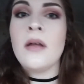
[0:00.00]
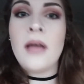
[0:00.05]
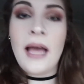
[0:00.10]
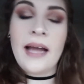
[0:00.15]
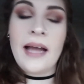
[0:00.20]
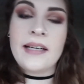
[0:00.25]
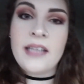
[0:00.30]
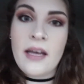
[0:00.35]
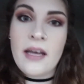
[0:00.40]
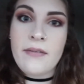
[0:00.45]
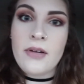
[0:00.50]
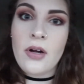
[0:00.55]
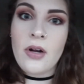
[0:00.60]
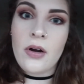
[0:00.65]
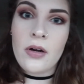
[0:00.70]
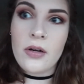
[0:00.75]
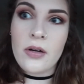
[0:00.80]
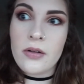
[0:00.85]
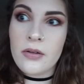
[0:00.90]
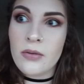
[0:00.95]
It had Kevin
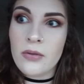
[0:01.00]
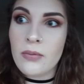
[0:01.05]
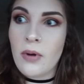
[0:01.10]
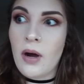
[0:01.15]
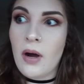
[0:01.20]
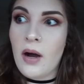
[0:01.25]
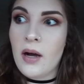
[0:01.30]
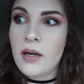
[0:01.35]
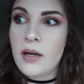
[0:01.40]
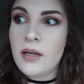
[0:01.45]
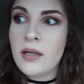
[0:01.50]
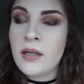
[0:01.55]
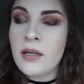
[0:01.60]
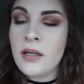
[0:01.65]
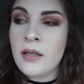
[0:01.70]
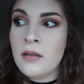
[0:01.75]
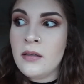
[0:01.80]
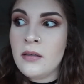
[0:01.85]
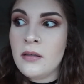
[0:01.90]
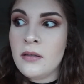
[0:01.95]
Hart, The Rock,
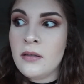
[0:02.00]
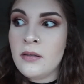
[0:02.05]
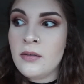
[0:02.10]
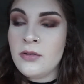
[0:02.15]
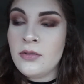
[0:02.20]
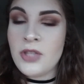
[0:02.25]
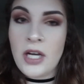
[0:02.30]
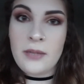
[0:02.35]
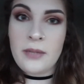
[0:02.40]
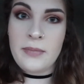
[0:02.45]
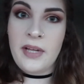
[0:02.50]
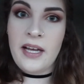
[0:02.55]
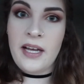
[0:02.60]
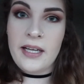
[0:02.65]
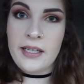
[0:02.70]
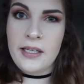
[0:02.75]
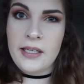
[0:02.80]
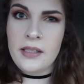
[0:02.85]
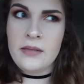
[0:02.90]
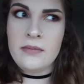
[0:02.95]
Jack
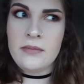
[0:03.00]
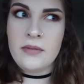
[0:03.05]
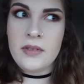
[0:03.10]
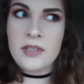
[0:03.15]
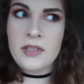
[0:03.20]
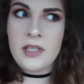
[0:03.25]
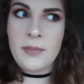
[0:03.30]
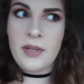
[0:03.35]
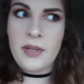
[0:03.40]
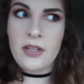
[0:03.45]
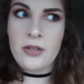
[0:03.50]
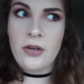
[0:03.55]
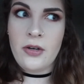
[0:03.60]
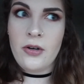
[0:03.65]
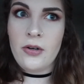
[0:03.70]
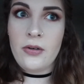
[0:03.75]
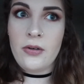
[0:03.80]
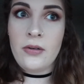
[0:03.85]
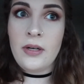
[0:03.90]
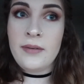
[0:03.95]
Black, and some other
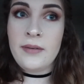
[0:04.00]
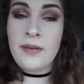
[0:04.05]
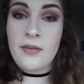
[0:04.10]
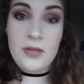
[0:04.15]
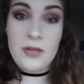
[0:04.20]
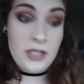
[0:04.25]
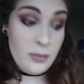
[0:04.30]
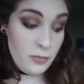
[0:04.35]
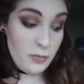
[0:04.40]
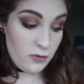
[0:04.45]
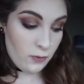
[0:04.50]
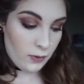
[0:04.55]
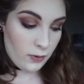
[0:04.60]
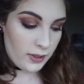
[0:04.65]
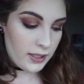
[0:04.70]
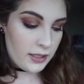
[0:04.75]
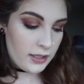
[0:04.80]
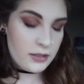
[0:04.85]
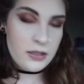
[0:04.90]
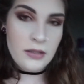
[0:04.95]
girl I've never seen before in
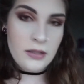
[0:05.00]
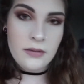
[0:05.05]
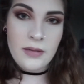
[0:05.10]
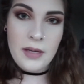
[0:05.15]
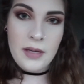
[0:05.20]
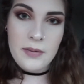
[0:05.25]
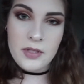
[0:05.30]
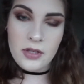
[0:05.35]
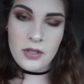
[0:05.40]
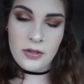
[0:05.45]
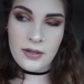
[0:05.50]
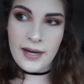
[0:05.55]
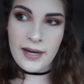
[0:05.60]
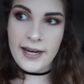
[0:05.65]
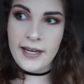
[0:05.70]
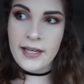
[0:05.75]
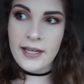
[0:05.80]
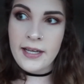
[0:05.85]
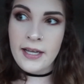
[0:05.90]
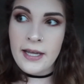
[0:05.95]
it, so it was
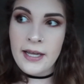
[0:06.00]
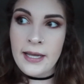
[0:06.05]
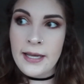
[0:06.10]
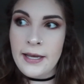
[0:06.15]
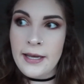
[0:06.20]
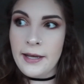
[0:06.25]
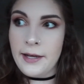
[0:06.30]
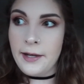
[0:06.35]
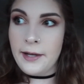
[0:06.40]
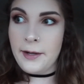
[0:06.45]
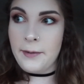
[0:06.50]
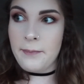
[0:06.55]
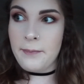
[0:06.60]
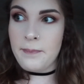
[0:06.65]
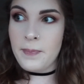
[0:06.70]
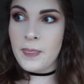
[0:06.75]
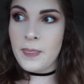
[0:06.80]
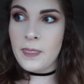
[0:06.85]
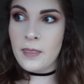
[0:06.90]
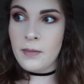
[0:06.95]
alright.
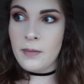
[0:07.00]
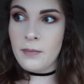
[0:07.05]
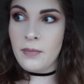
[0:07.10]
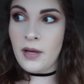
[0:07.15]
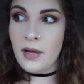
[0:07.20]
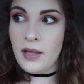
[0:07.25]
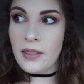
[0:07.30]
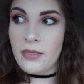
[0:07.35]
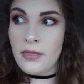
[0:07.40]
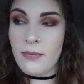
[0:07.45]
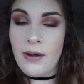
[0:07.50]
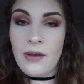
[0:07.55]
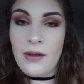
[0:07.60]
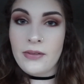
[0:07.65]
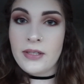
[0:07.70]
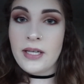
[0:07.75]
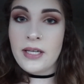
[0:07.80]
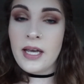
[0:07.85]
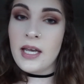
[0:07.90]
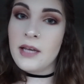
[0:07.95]
Um, but throughout
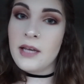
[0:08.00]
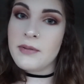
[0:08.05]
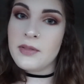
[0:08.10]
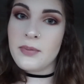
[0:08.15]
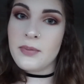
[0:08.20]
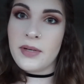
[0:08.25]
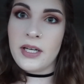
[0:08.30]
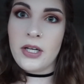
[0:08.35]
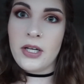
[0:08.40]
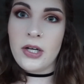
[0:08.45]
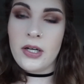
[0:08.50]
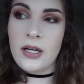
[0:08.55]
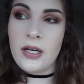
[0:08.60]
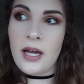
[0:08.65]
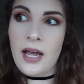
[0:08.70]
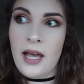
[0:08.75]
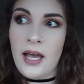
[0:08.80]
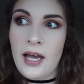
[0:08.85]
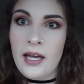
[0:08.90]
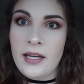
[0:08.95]
the day it was pretty good. I
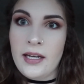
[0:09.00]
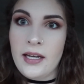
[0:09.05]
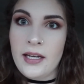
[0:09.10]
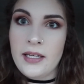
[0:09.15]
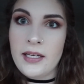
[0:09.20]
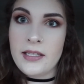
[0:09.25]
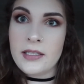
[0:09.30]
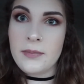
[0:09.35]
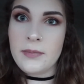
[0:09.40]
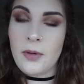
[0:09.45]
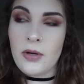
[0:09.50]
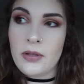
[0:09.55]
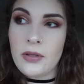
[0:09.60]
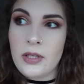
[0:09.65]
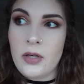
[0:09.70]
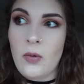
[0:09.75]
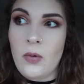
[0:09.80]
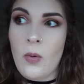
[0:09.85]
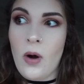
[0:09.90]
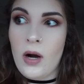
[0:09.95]
had a
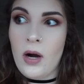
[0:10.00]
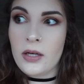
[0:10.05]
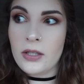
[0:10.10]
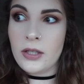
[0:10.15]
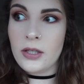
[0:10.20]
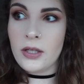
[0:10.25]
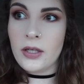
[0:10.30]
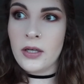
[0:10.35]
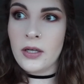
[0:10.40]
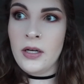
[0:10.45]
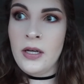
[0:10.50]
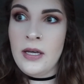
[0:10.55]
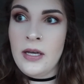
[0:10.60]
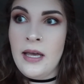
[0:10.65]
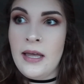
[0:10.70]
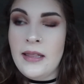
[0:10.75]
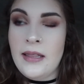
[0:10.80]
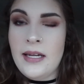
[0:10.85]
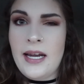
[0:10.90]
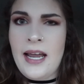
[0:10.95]
sparkling water
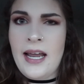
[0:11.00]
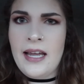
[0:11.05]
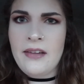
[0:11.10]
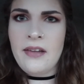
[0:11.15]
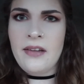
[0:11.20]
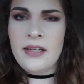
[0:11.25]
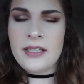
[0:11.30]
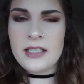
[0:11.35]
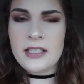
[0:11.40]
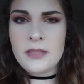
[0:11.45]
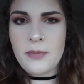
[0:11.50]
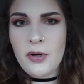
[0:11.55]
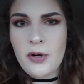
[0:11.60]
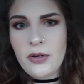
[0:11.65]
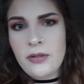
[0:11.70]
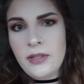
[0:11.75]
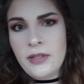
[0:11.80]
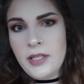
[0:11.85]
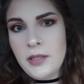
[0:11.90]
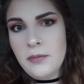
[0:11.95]
and then I had like a
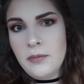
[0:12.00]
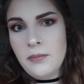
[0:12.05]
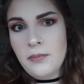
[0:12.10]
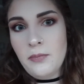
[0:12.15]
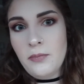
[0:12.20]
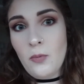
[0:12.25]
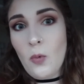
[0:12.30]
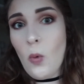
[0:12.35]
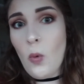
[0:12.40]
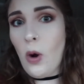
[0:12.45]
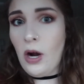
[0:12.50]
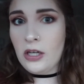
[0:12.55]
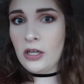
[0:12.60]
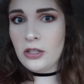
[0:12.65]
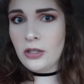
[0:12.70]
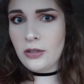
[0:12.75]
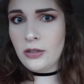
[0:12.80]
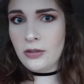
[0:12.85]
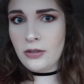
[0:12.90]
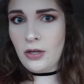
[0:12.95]
sparkling
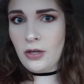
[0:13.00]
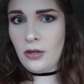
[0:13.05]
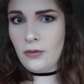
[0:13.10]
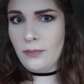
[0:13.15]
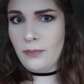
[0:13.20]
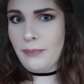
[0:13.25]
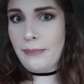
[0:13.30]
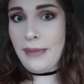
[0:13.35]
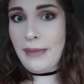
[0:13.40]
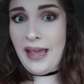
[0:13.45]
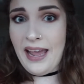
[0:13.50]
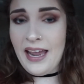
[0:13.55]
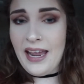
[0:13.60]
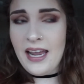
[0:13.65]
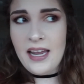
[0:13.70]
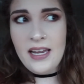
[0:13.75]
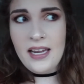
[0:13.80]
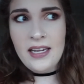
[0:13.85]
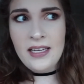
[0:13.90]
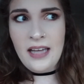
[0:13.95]
water called
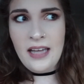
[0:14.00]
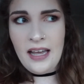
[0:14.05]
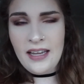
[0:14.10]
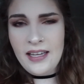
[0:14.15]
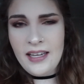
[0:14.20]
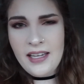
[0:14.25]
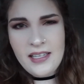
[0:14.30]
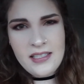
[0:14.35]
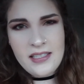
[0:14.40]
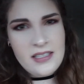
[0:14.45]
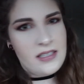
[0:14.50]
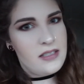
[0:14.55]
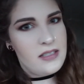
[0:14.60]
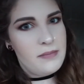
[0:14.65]
Bay, I guess,